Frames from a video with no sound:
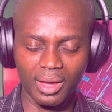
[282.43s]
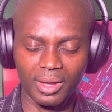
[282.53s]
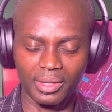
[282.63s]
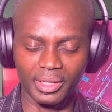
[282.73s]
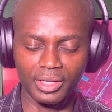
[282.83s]

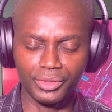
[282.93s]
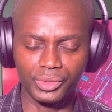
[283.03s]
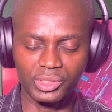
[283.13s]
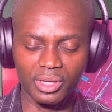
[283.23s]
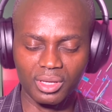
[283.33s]
And then you
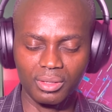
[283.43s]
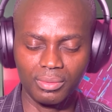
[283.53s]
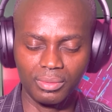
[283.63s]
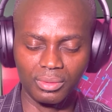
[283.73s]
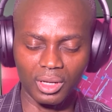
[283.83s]
take
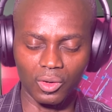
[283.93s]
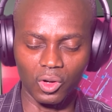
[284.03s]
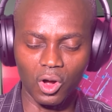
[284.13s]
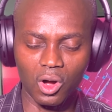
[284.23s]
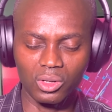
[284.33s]
a
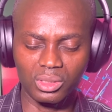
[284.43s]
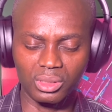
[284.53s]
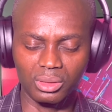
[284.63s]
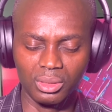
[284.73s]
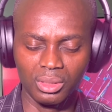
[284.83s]
long
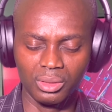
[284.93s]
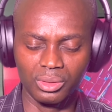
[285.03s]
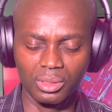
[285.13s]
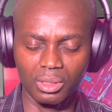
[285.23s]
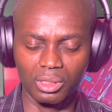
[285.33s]

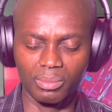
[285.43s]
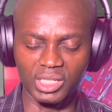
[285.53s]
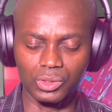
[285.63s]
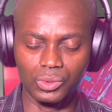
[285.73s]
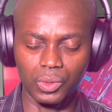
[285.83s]
but
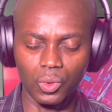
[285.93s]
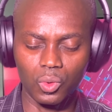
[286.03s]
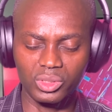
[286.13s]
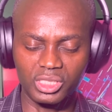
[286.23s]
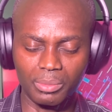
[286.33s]

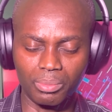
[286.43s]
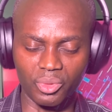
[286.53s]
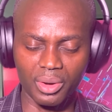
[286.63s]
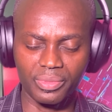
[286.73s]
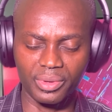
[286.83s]
slow deep
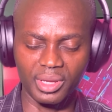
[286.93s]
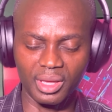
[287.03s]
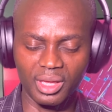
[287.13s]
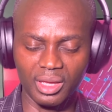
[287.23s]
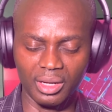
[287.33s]
breath
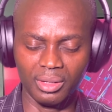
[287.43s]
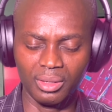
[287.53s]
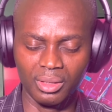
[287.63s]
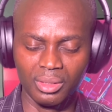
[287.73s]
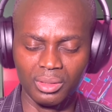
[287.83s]
in
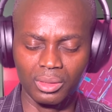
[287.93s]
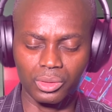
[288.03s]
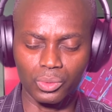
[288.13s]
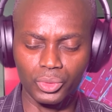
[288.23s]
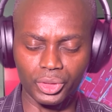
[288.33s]

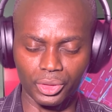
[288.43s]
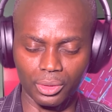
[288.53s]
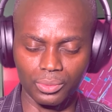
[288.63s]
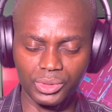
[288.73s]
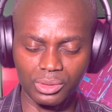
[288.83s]
through your
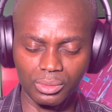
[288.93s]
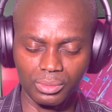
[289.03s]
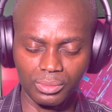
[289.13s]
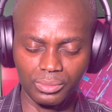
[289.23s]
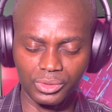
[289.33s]
nose.
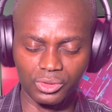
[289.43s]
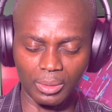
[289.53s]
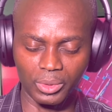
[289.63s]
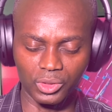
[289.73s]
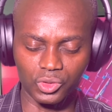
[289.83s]
So
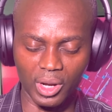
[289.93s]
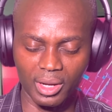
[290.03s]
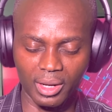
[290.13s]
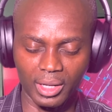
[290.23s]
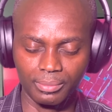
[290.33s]
I'm going to try
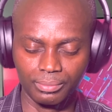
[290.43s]
that.